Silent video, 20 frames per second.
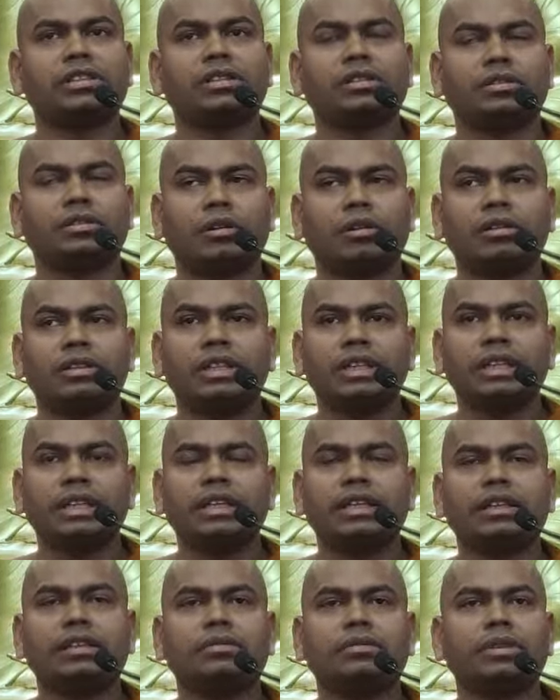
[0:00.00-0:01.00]
through our
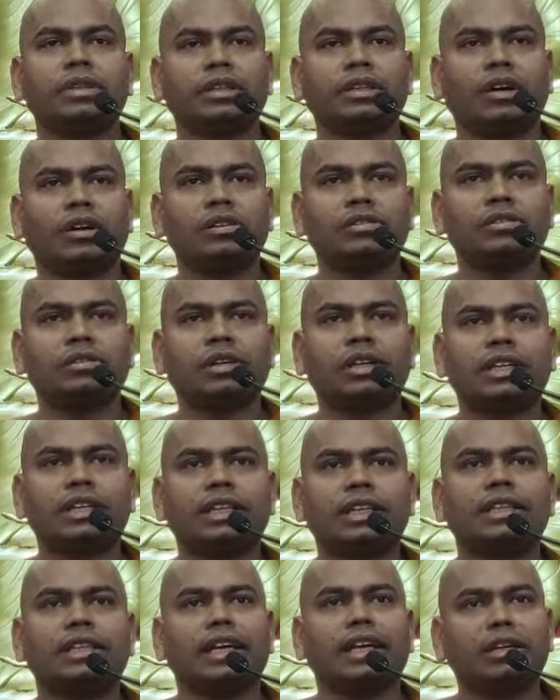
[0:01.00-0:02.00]
dealing, we also create
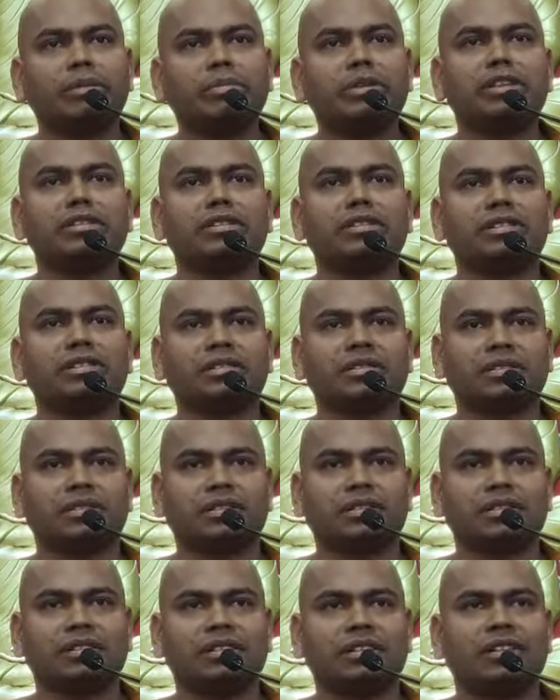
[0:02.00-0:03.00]
enemies,
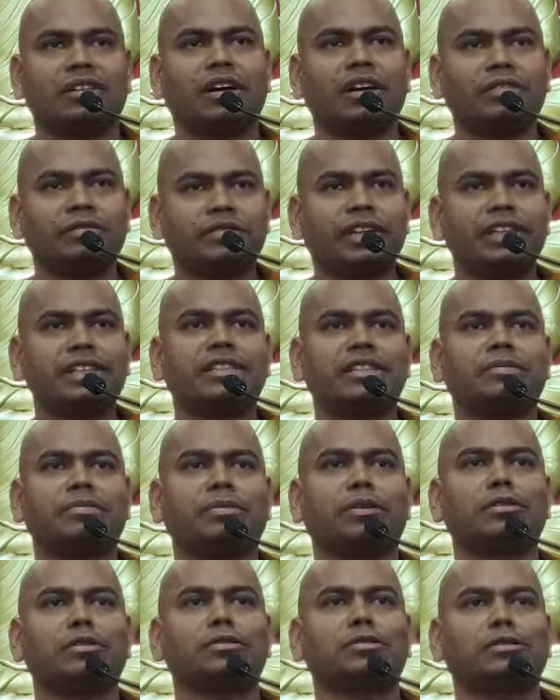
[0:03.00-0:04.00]
unfriendship
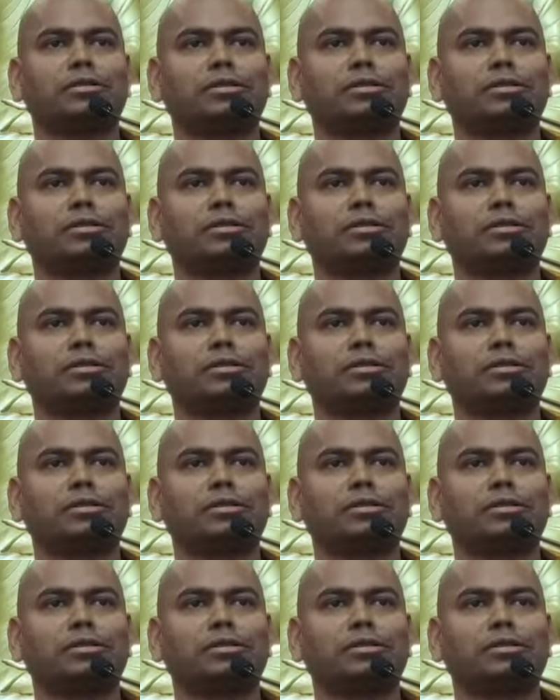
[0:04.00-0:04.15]
also.